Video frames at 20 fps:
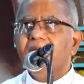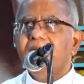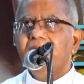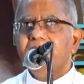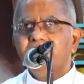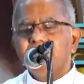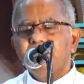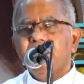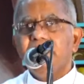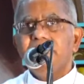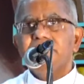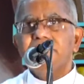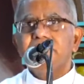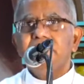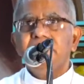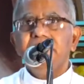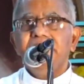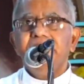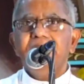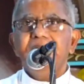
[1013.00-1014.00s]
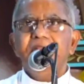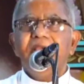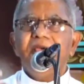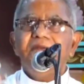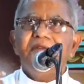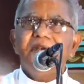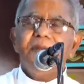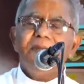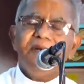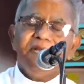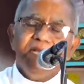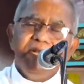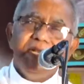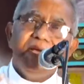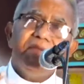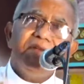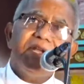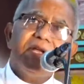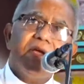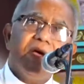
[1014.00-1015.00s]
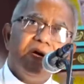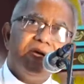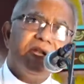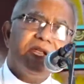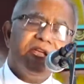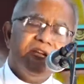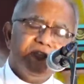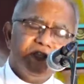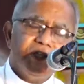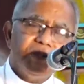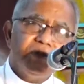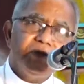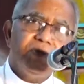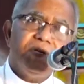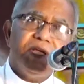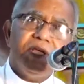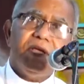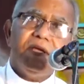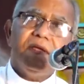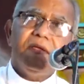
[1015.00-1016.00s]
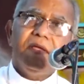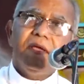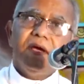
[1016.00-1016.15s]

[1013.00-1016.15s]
So also in every congregation today,